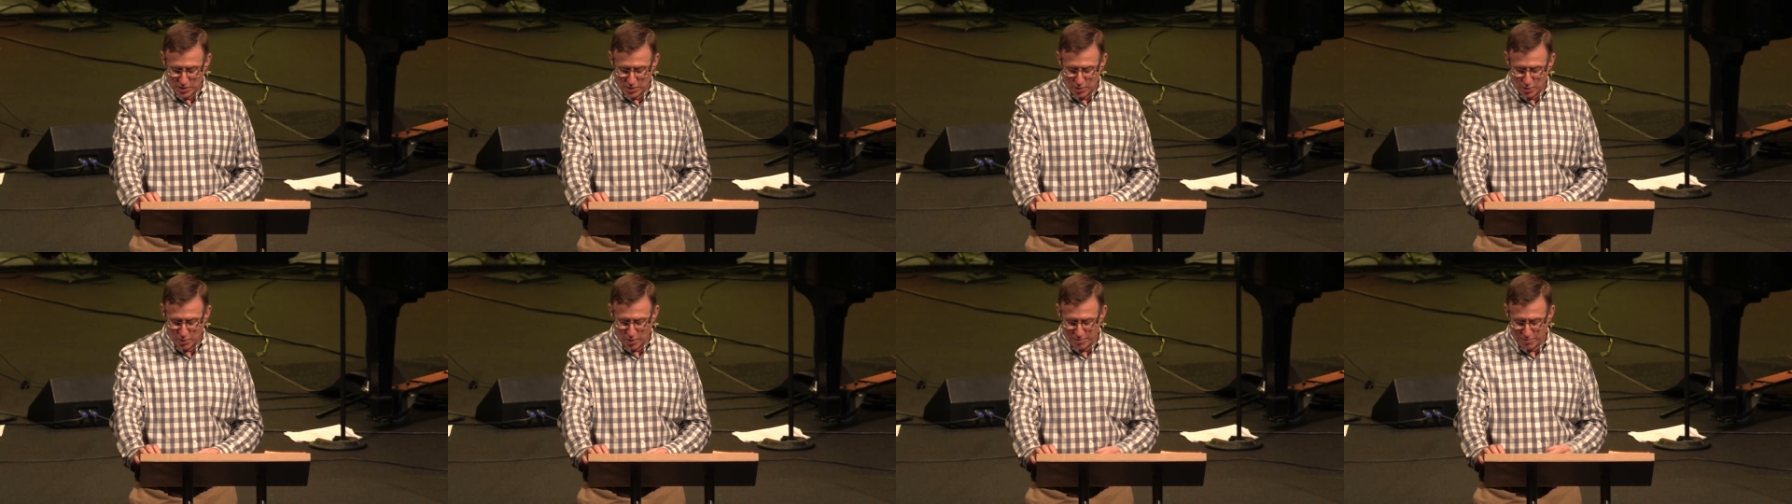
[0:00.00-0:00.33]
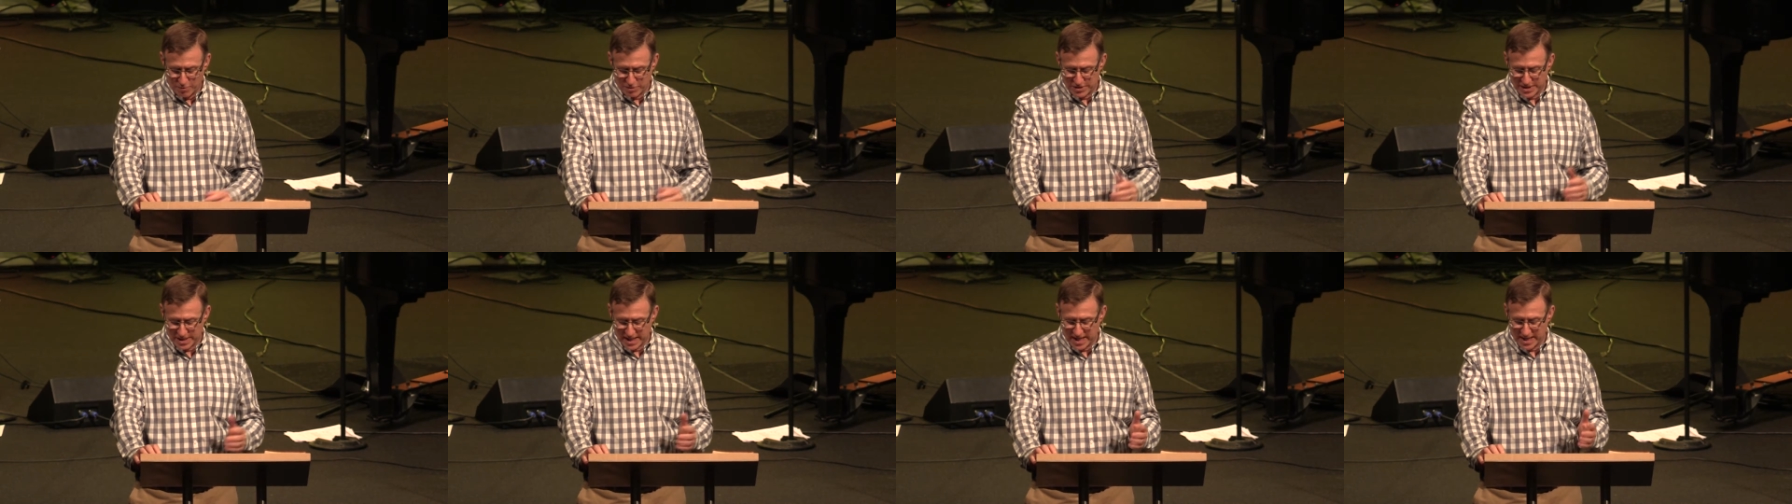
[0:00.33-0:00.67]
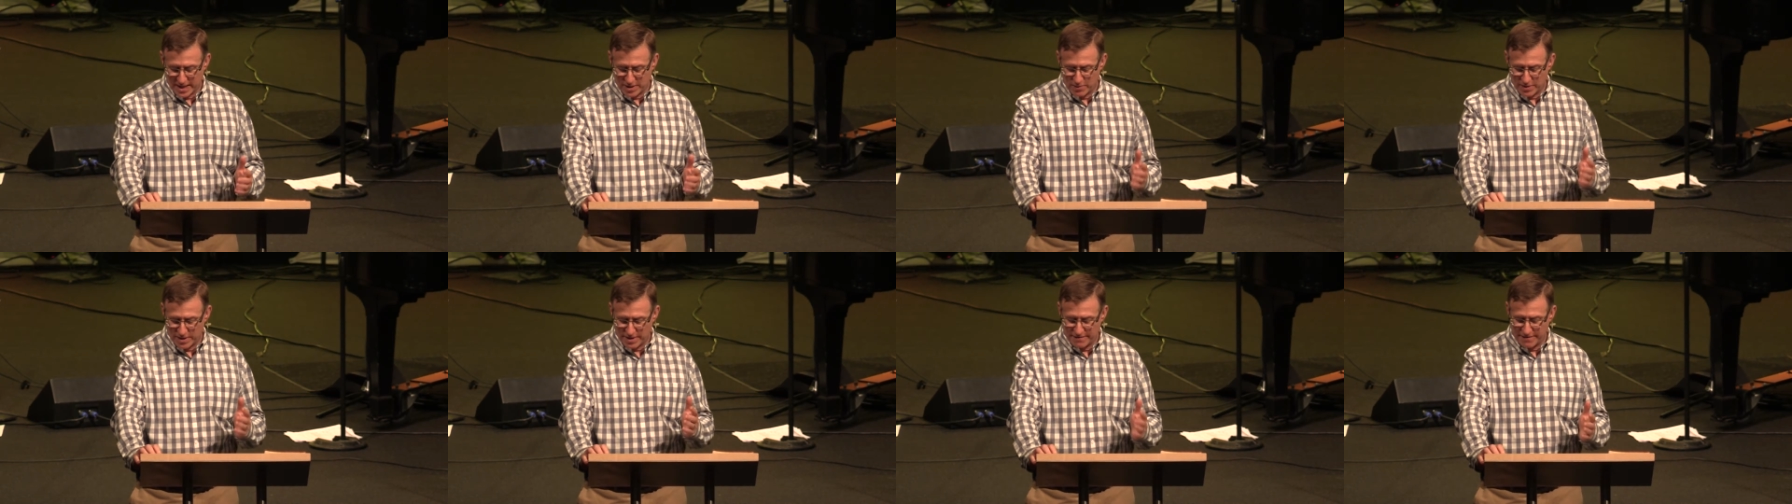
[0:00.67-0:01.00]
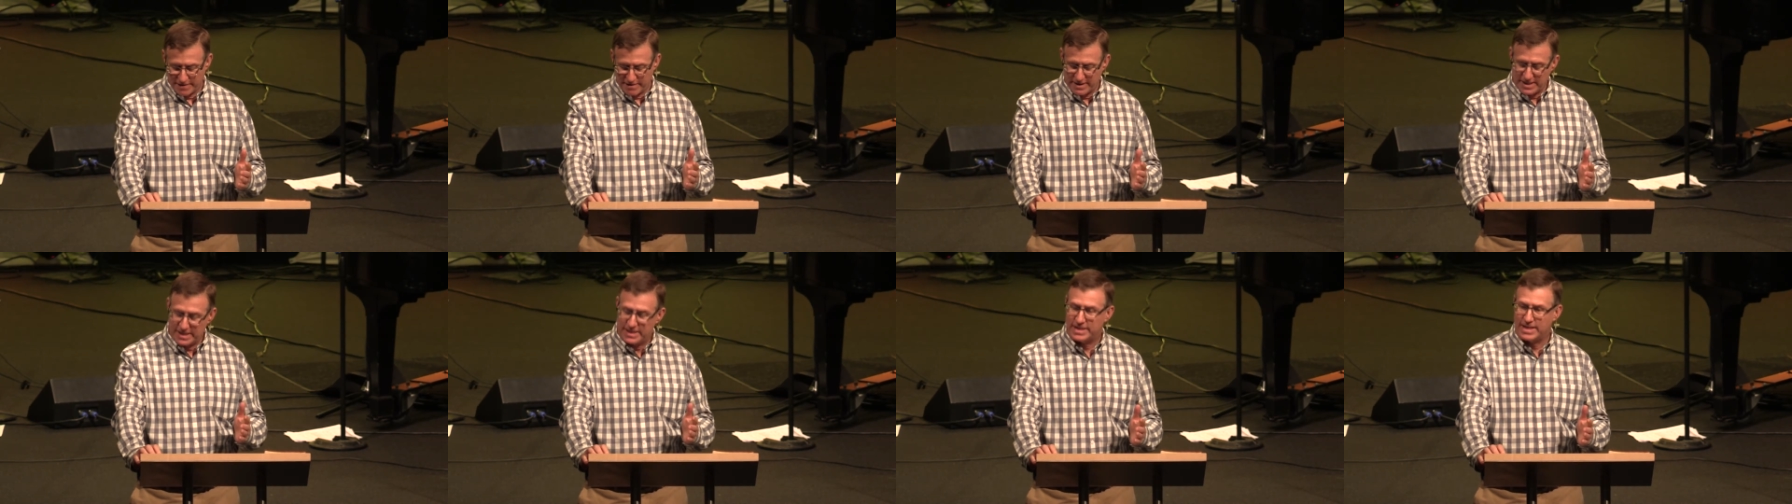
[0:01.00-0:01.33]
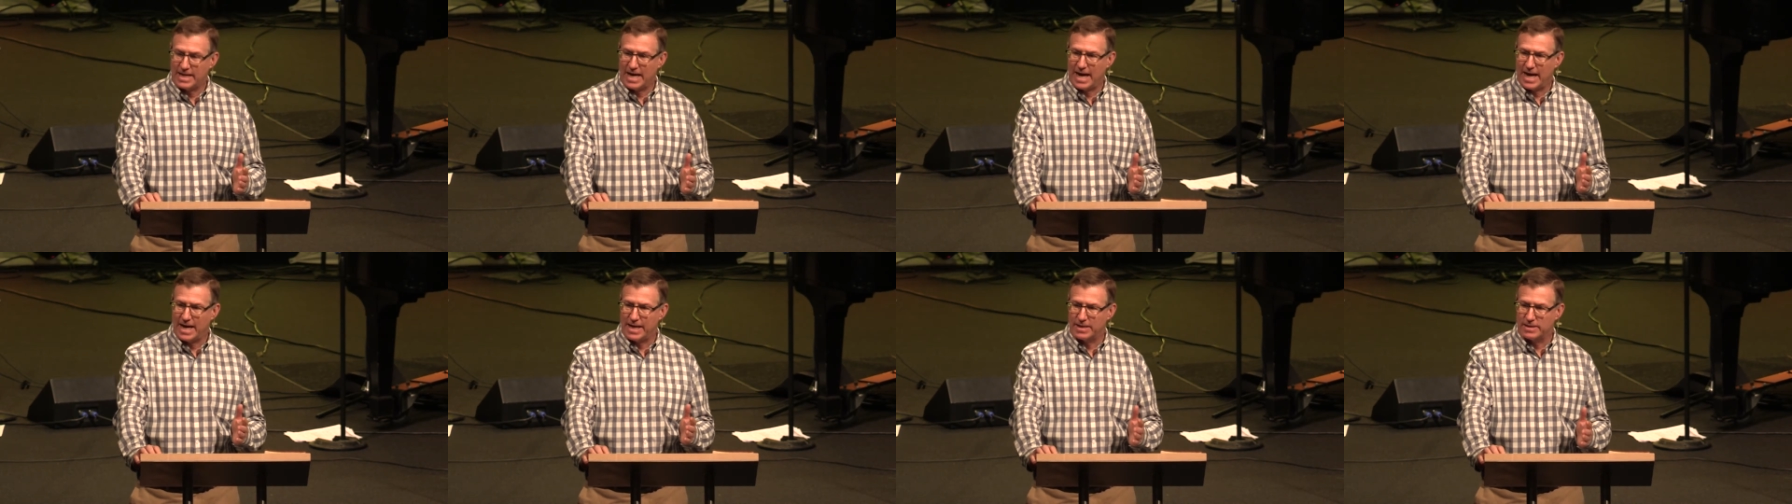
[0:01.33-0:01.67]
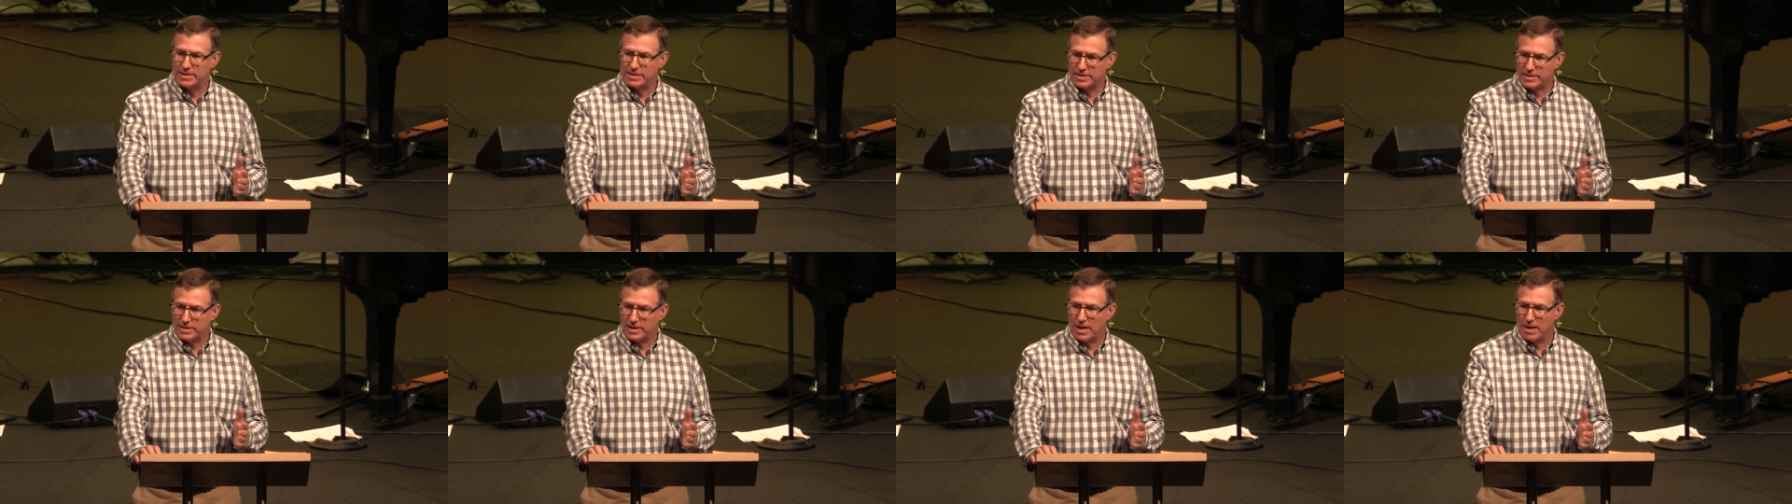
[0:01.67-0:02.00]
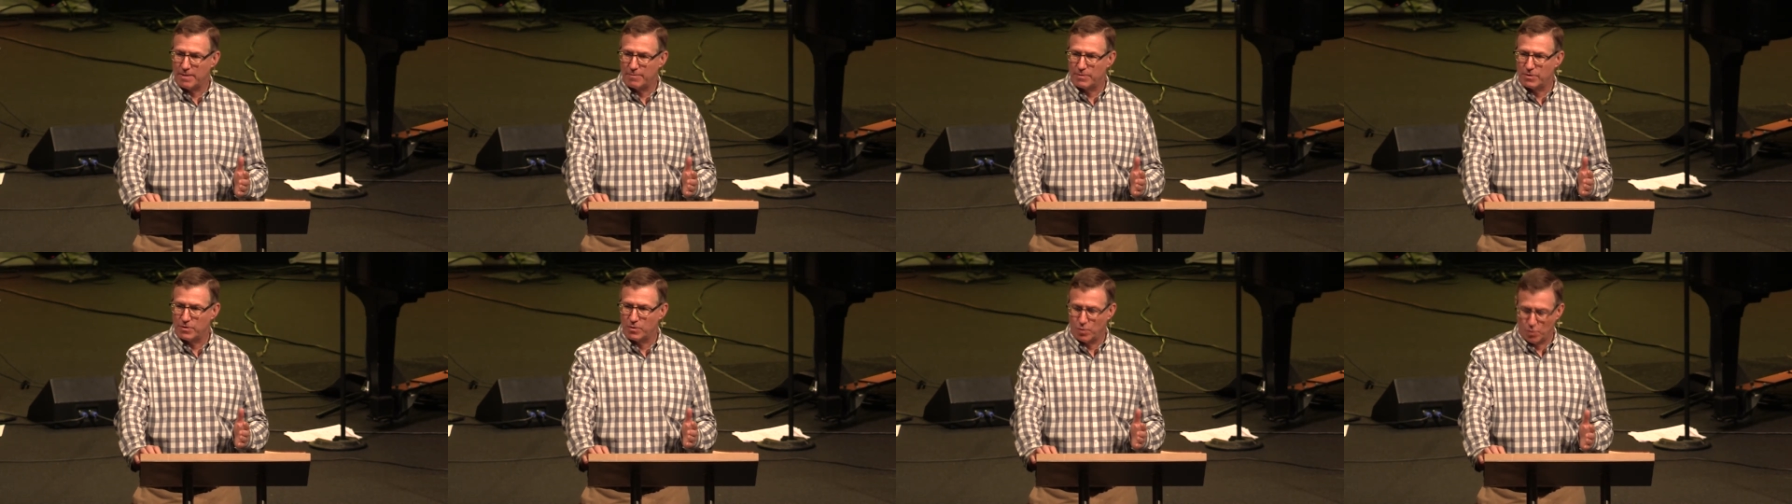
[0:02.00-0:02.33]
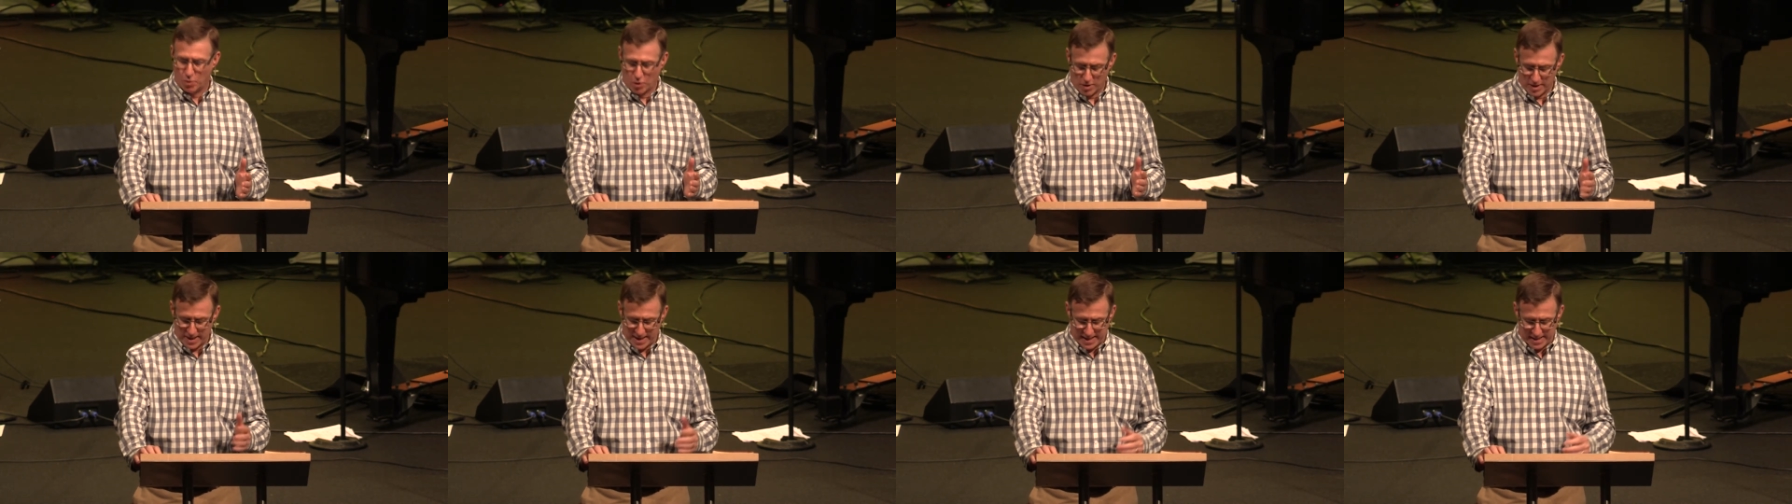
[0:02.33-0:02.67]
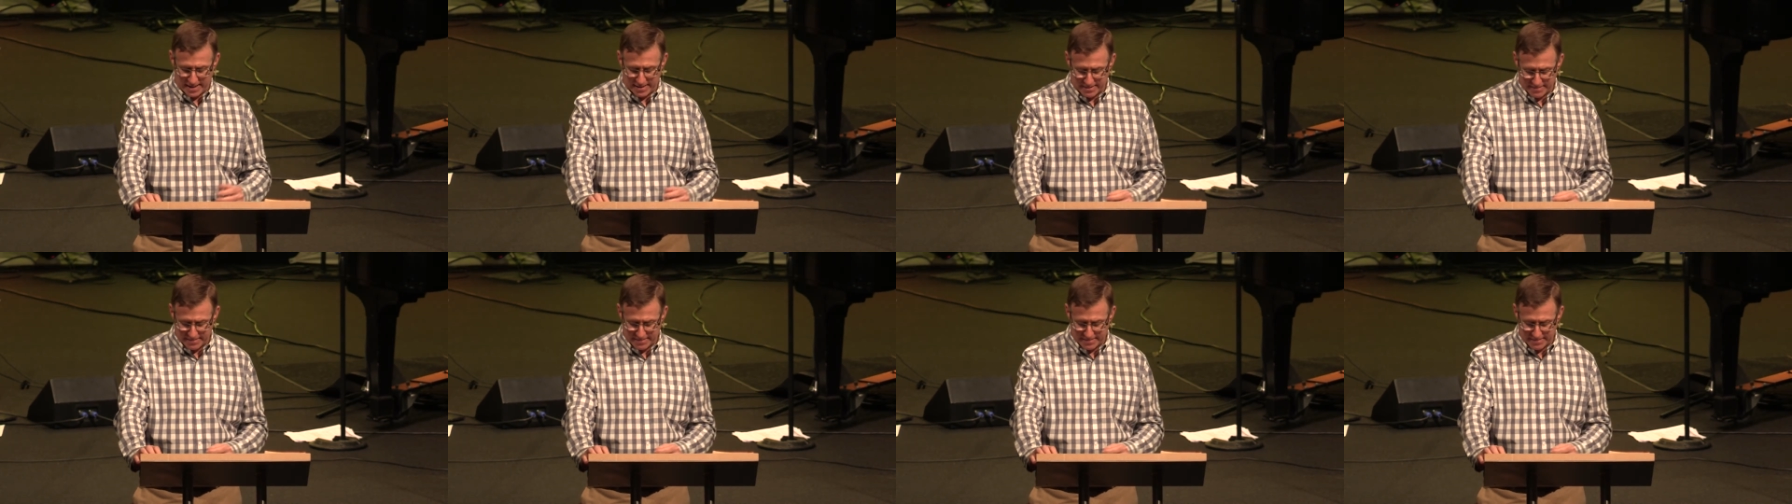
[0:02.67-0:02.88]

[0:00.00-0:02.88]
we're presented with a very sad and somber warning.